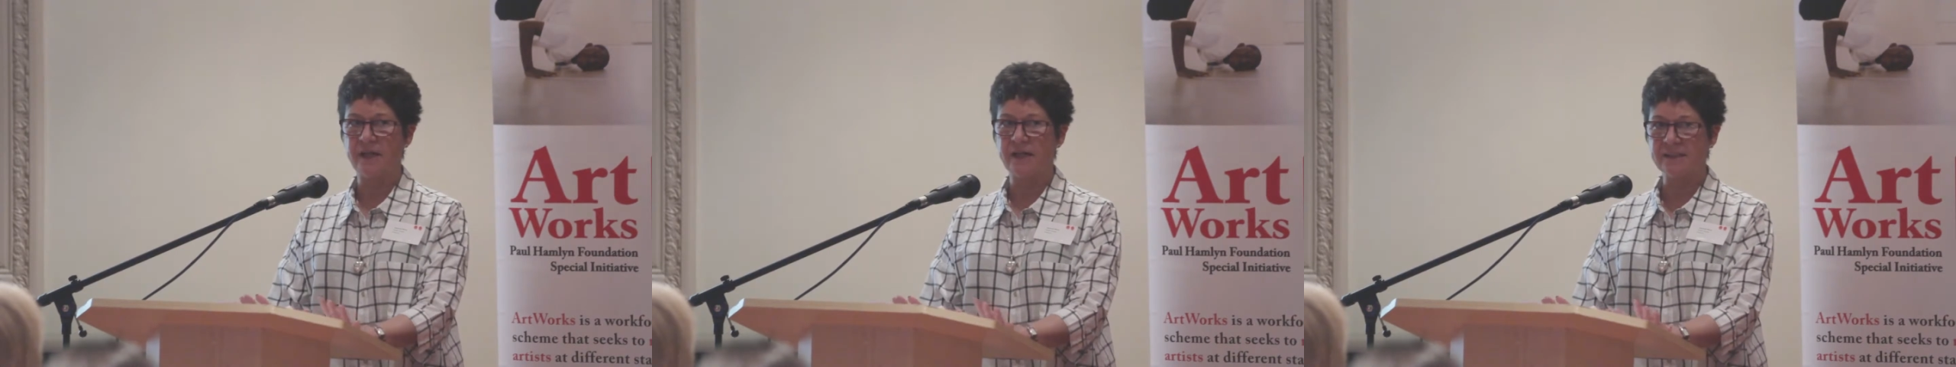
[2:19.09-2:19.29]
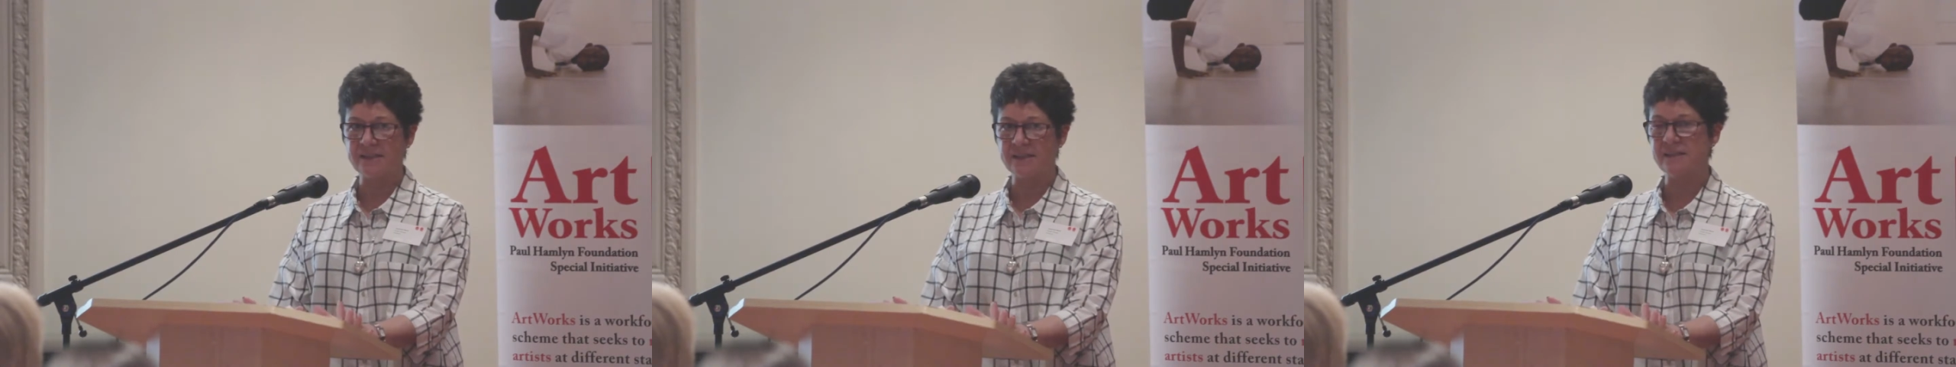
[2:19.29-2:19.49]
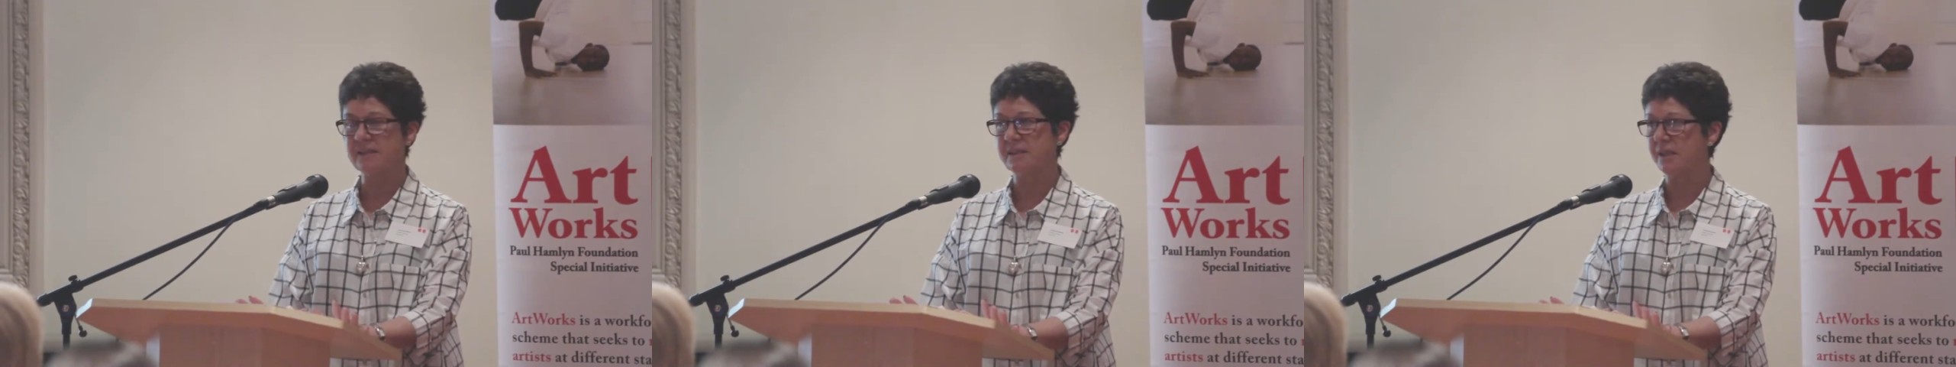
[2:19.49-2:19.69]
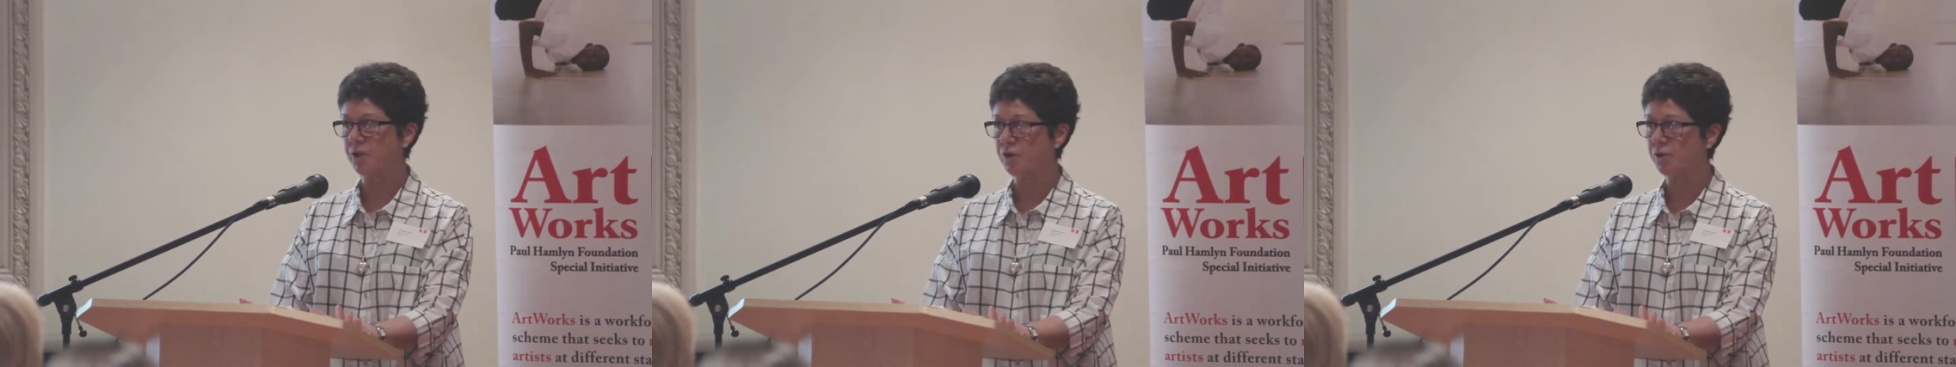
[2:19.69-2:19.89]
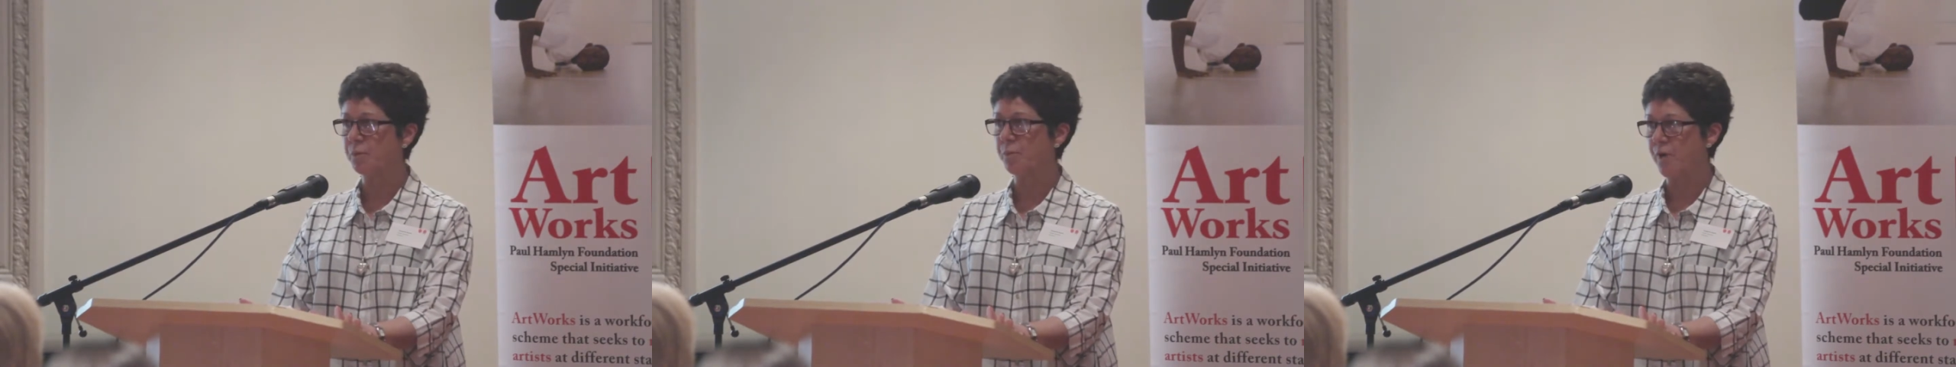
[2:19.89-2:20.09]
existing
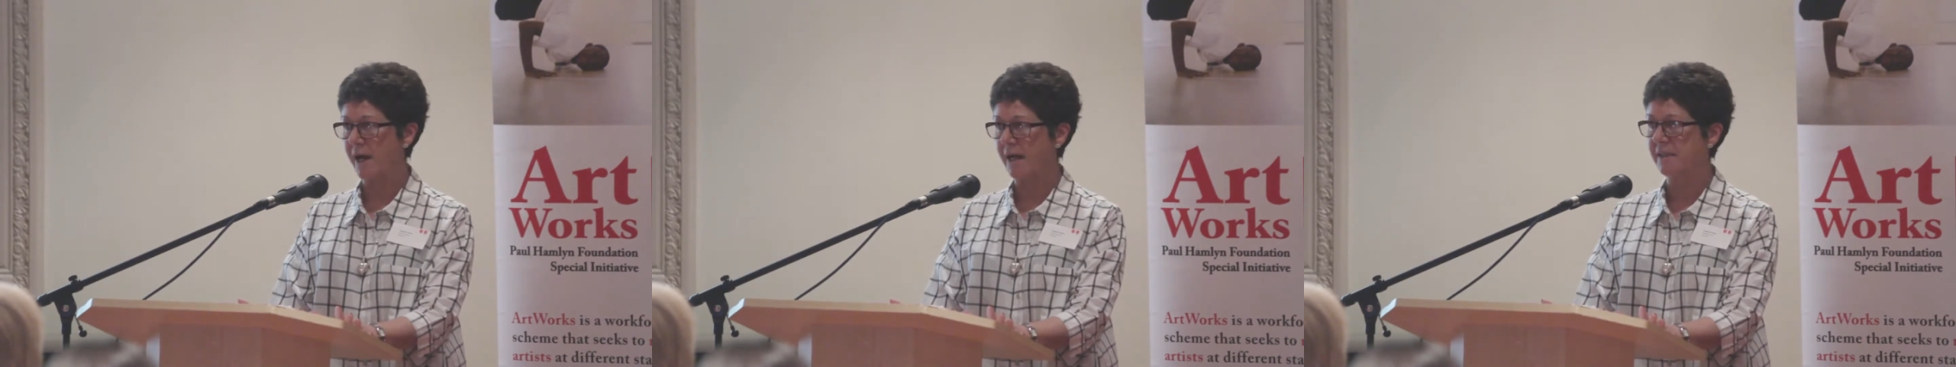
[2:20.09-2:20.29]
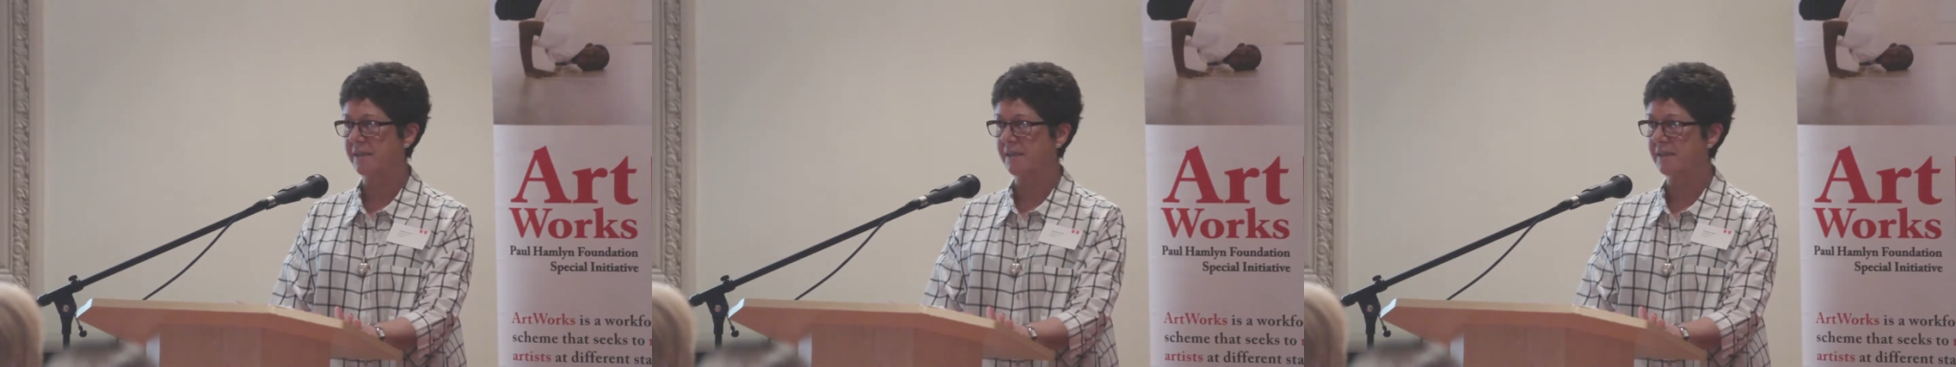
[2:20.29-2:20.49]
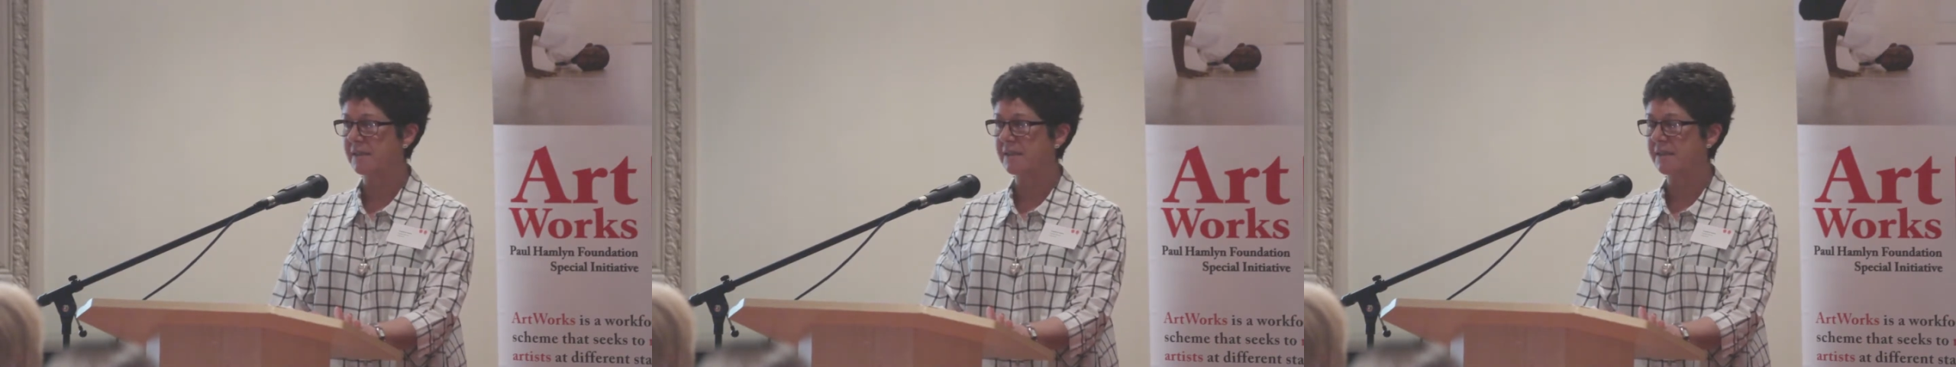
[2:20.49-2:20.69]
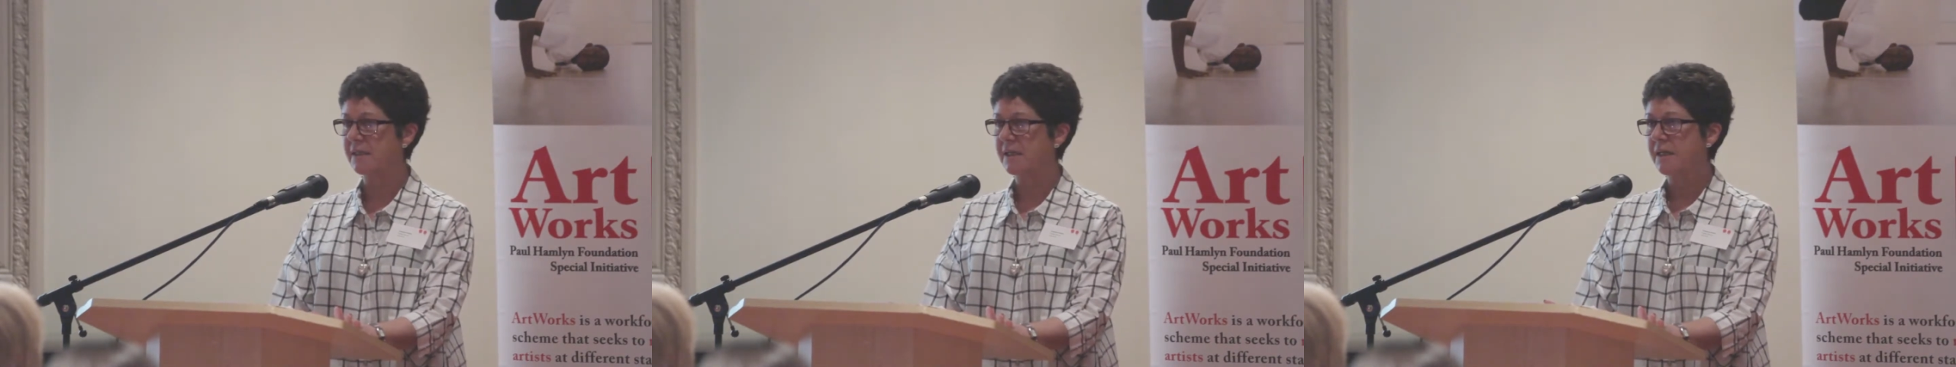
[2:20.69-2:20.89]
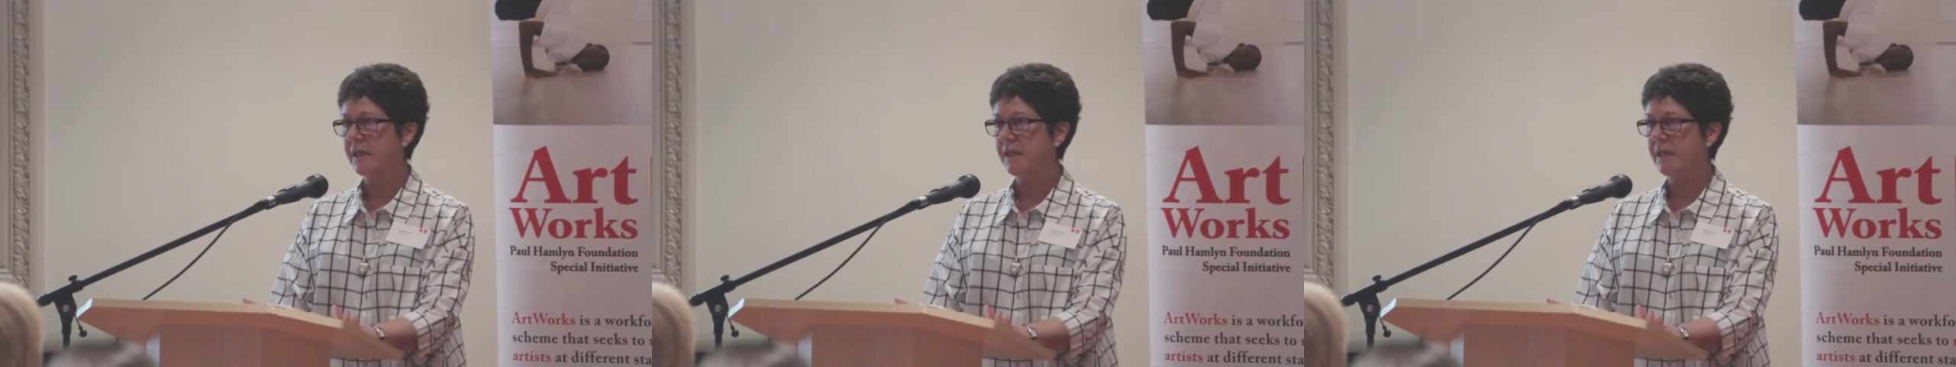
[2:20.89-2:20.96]
good practice